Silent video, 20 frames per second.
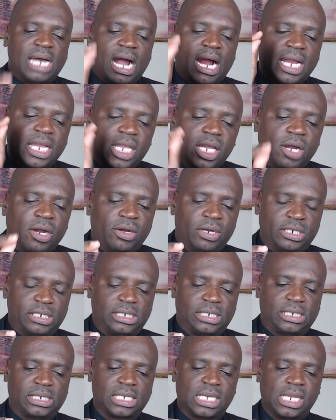are
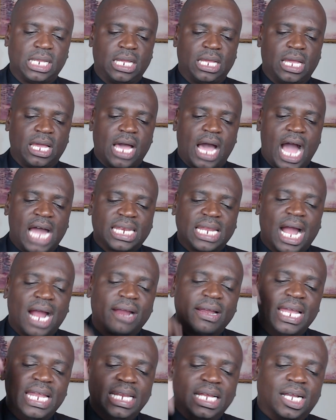yours and
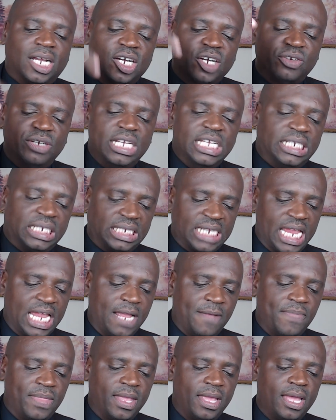are
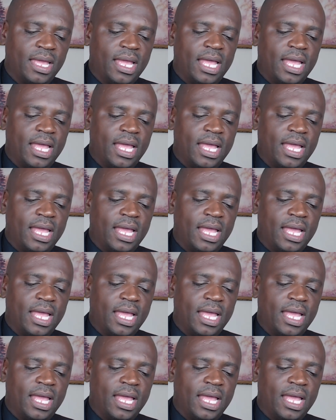increasing,